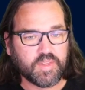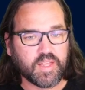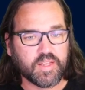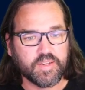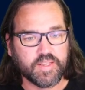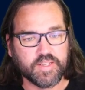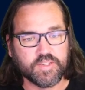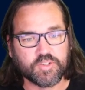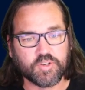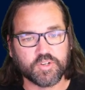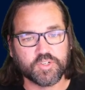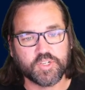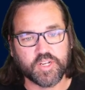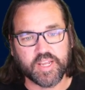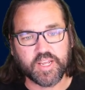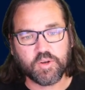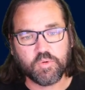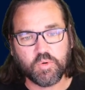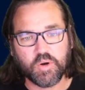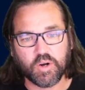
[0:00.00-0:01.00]
These are
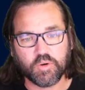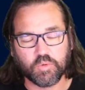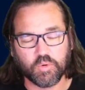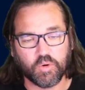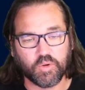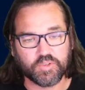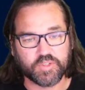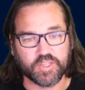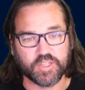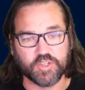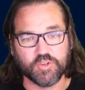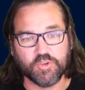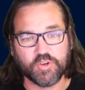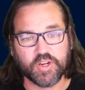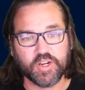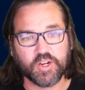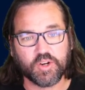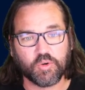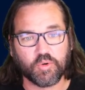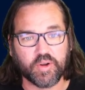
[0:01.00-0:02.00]
JQL rules that you
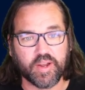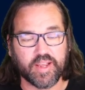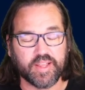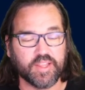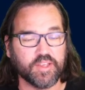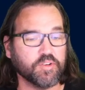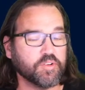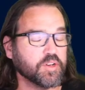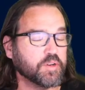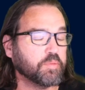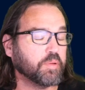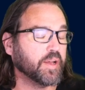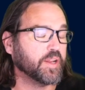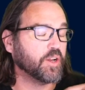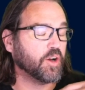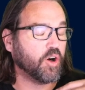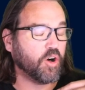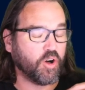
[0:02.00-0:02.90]
can create that you can apply to